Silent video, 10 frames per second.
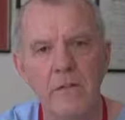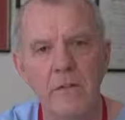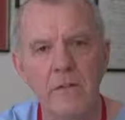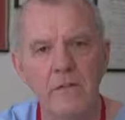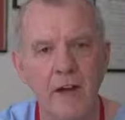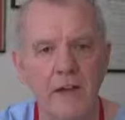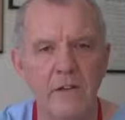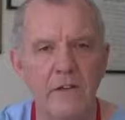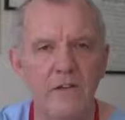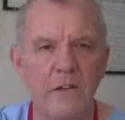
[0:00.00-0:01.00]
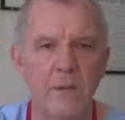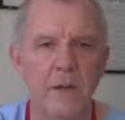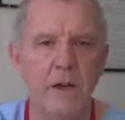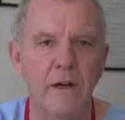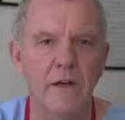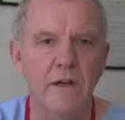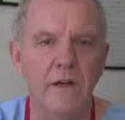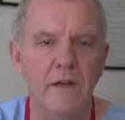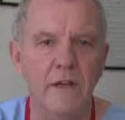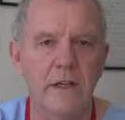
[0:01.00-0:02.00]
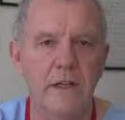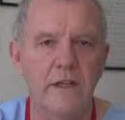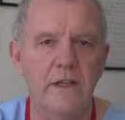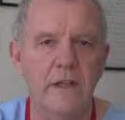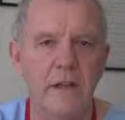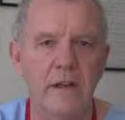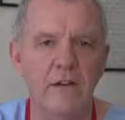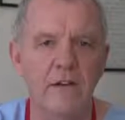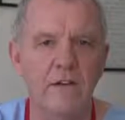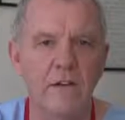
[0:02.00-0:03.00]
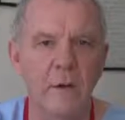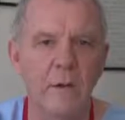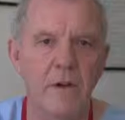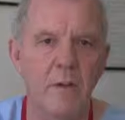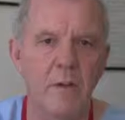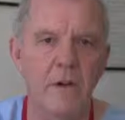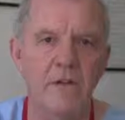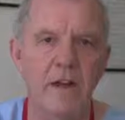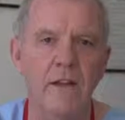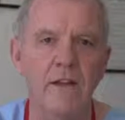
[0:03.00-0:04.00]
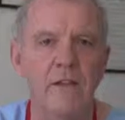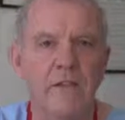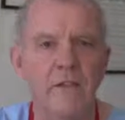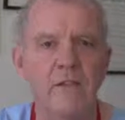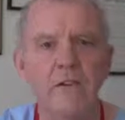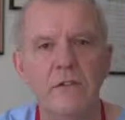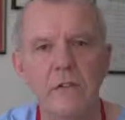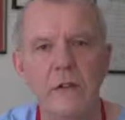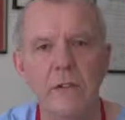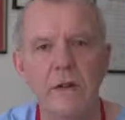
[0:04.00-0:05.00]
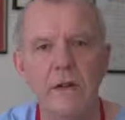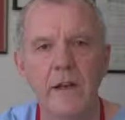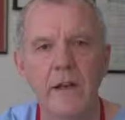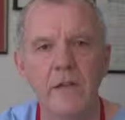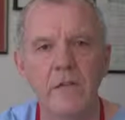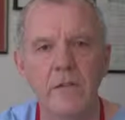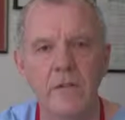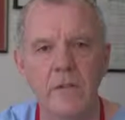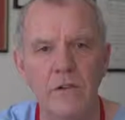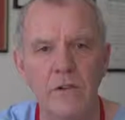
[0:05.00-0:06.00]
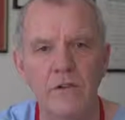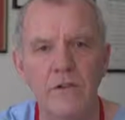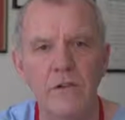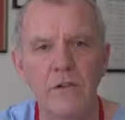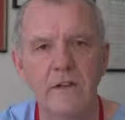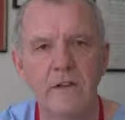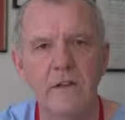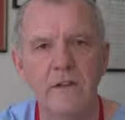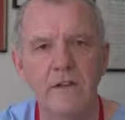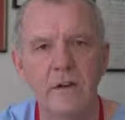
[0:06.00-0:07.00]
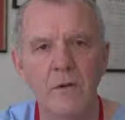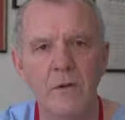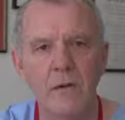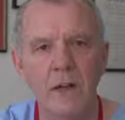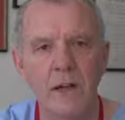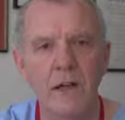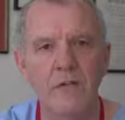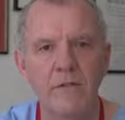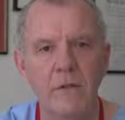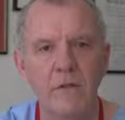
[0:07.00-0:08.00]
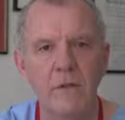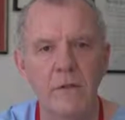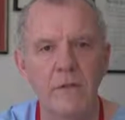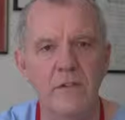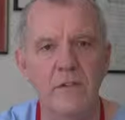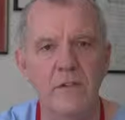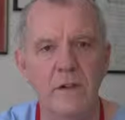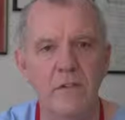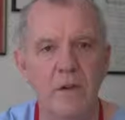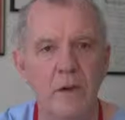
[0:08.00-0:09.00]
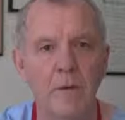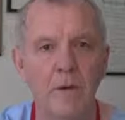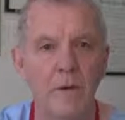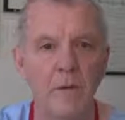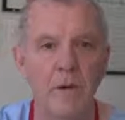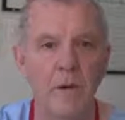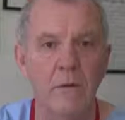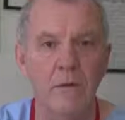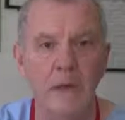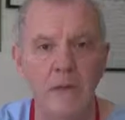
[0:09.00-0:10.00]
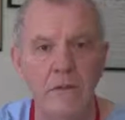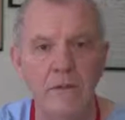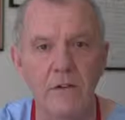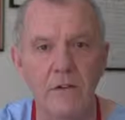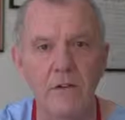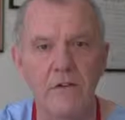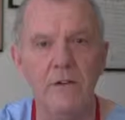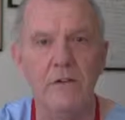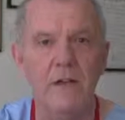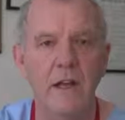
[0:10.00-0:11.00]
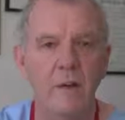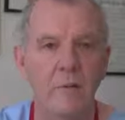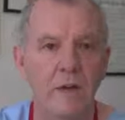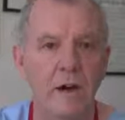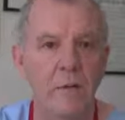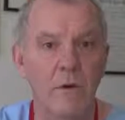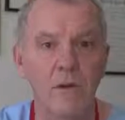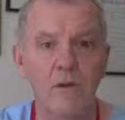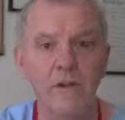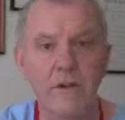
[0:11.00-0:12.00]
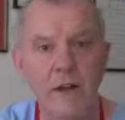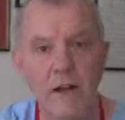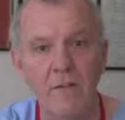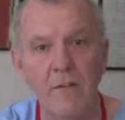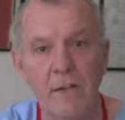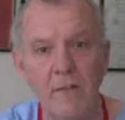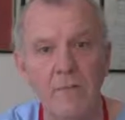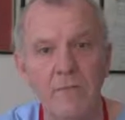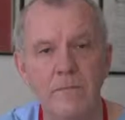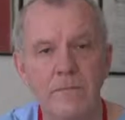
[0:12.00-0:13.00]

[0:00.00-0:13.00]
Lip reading: The advantage of ROBIO is that ROBIO works out these difficult compound angles for us. So all I have to do is tell ROBIO where I want to get to and where I wanted to start from,